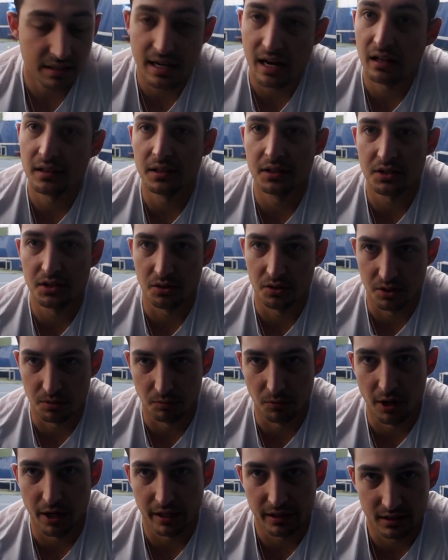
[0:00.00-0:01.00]
Now let's do some
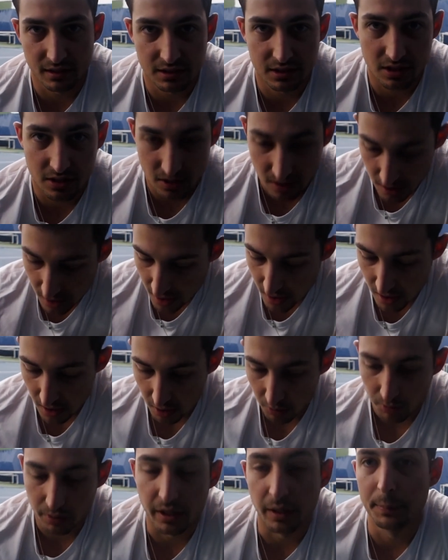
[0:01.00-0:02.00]
running. Let's
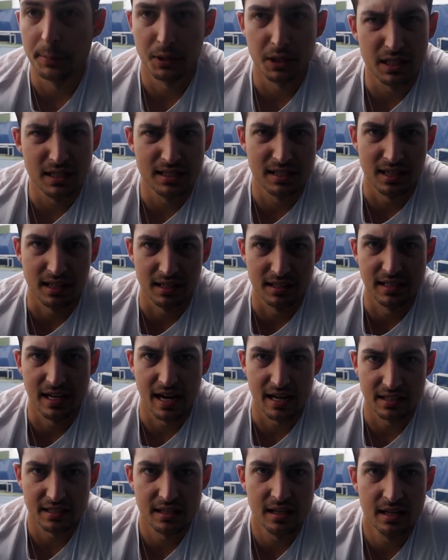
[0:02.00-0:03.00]
really put these to the
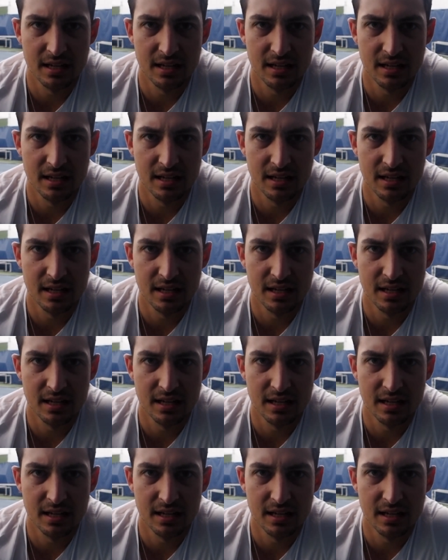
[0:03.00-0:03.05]
test.